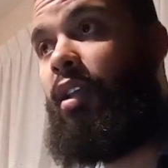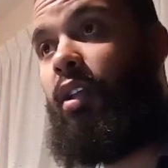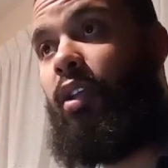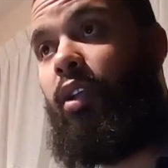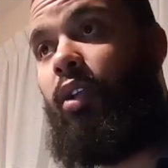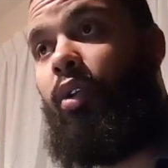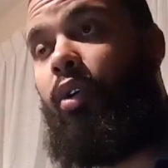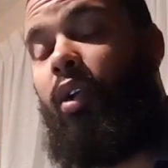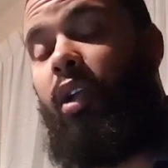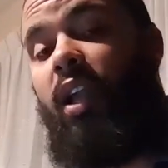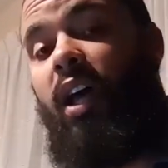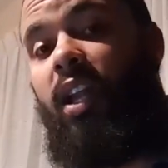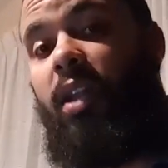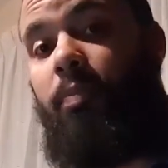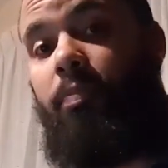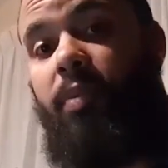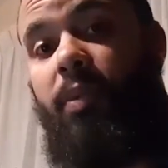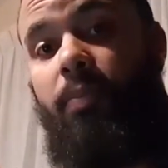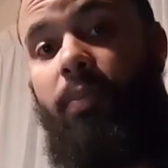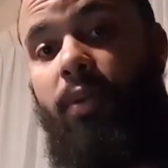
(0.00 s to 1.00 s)
you know a lot
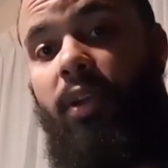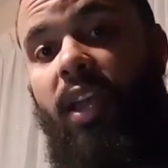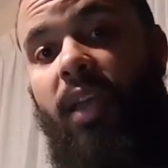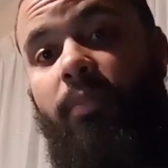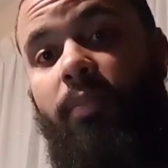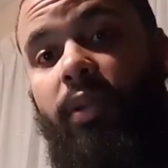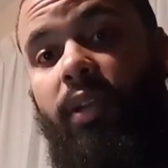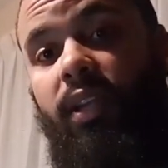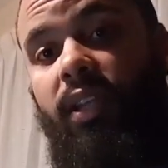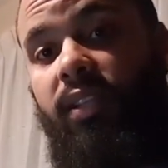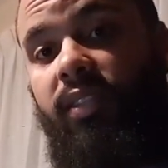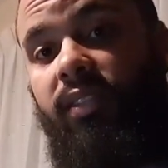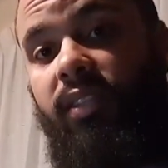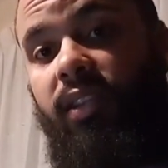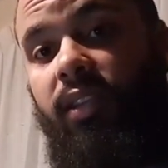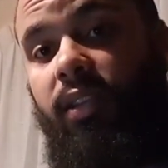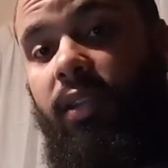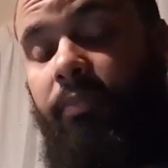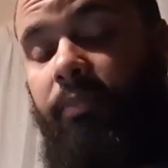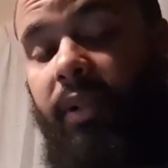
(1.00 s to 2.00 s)
of people came to
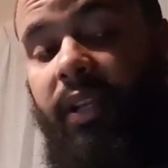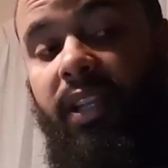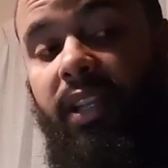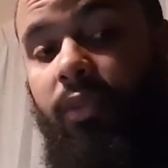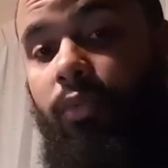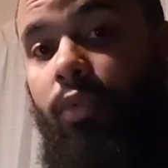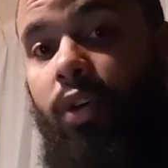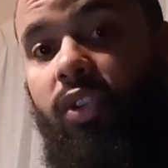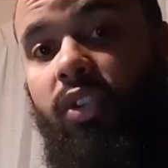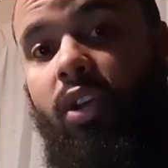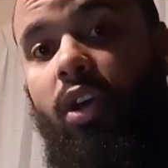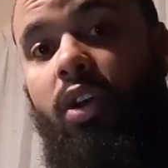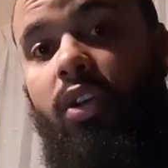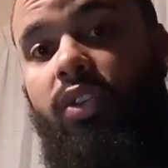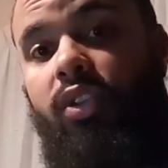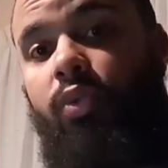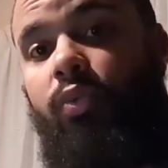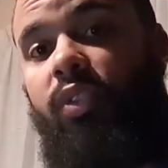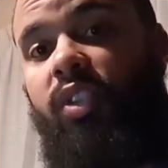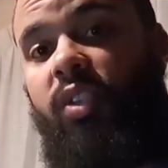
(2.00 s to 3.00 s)
listen but it was
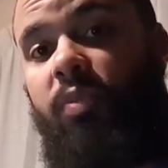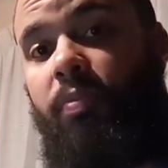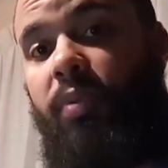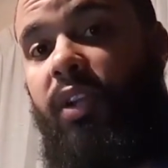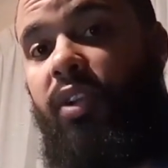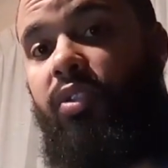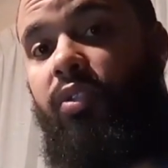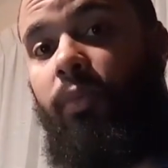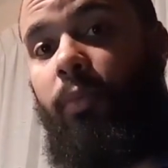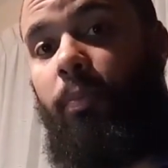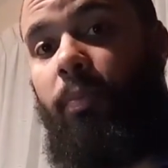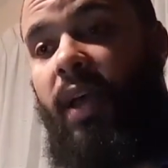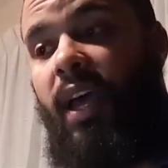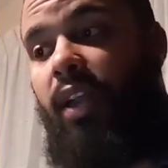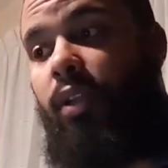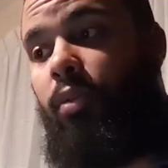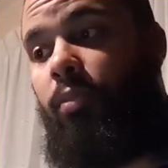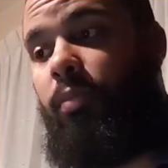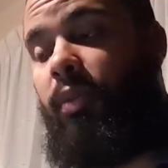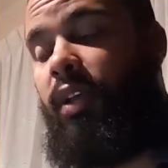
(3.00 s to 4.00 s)
also a spiritual
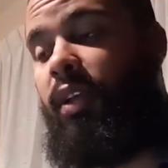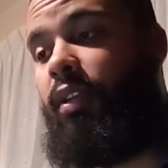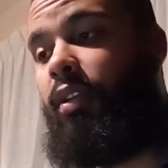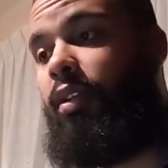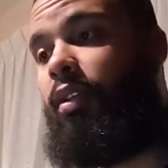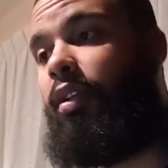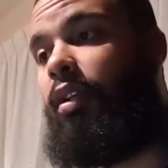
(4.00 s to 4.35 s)
battle man